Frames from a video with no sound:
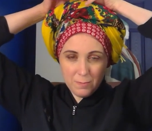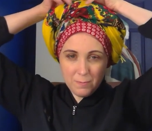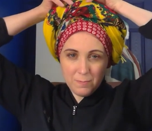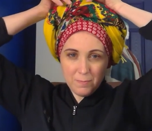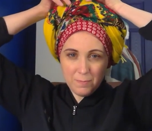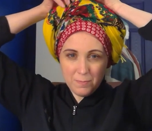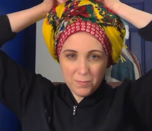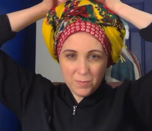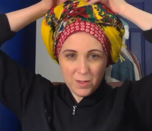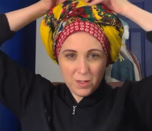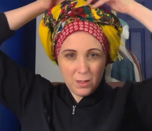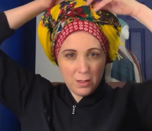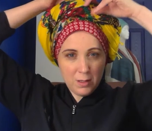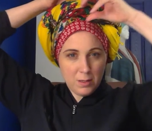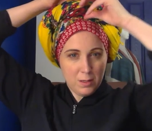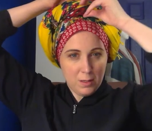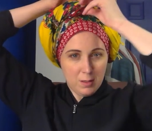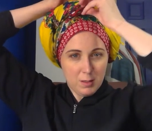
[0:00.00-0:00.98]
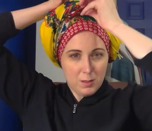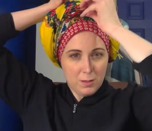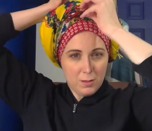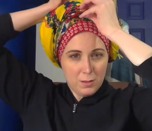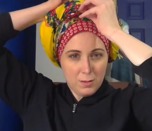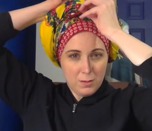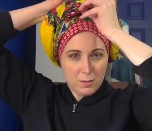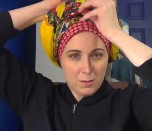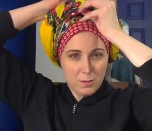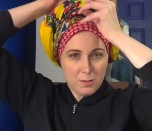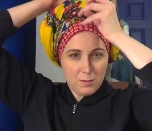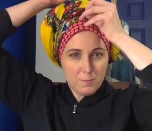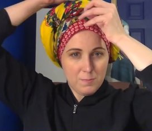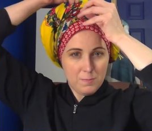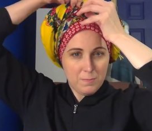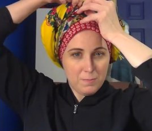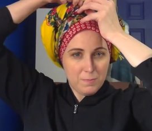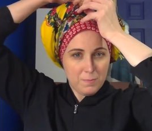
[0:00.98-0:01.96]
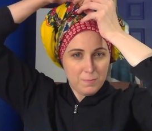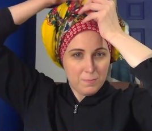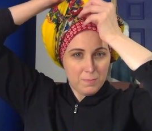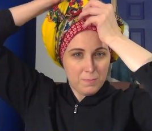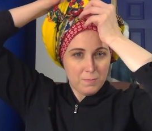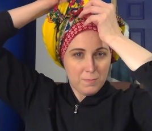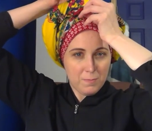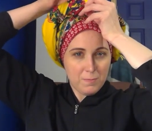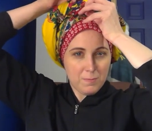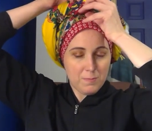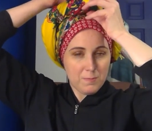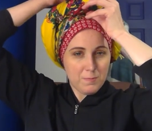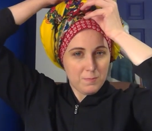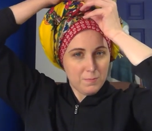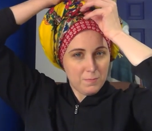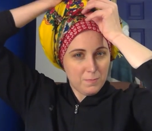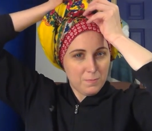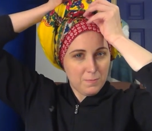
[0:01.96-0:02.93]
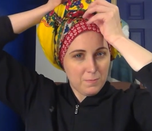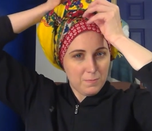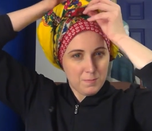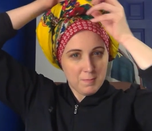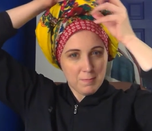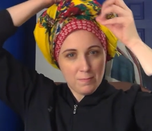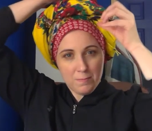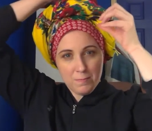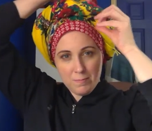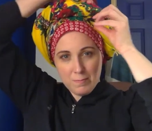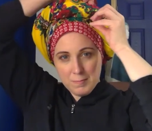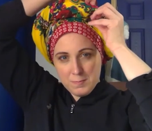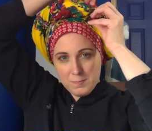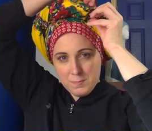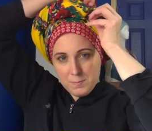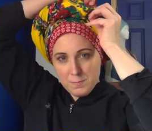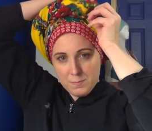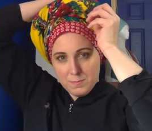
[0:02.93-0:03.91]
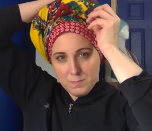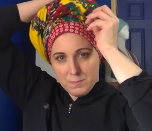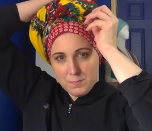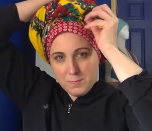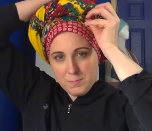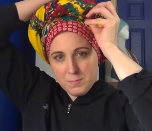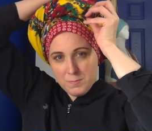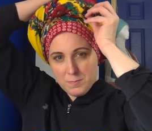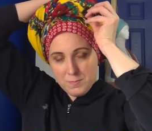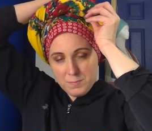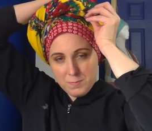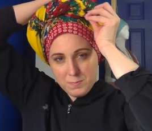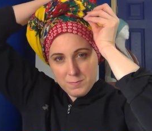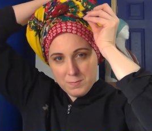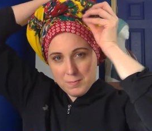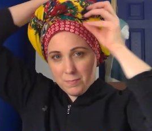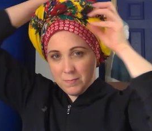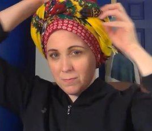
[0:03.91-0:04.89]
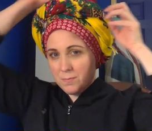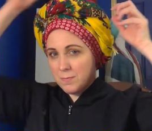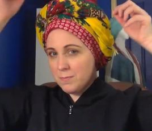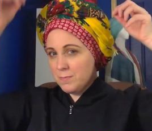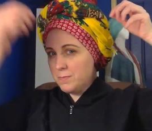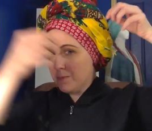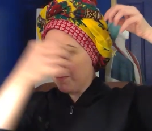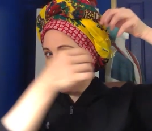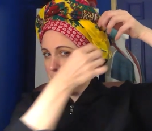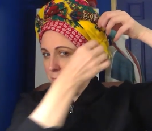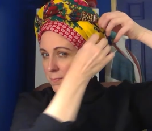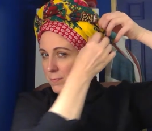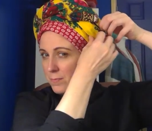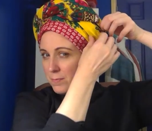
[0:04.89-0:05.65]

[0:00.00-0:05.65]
Nothing is said.